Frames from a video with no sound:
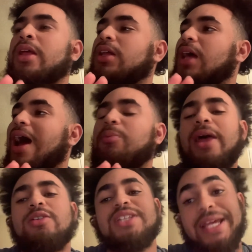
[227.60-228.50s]
I'm not
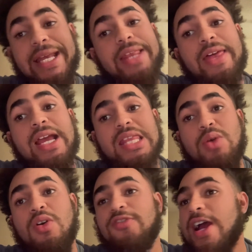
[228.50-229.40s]
gonna say anything and they
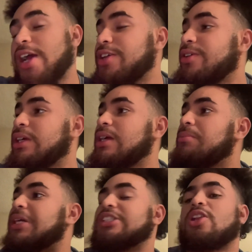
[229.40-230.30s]
won't fire you,
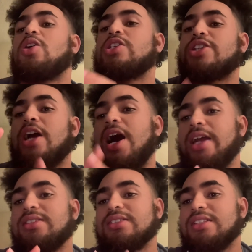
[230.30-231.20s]
but as long as you're
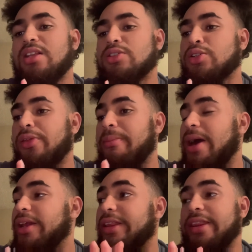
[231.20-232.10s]
honest and tell the truth about
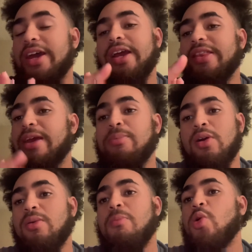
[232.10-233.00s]
it, they
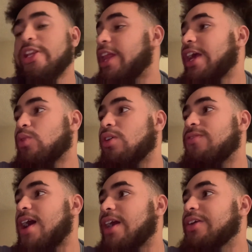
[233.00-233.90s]
more than likely won't
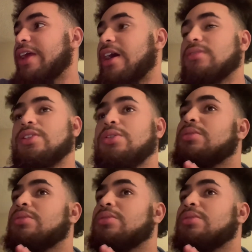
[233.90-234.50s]
fire you. Now, if you're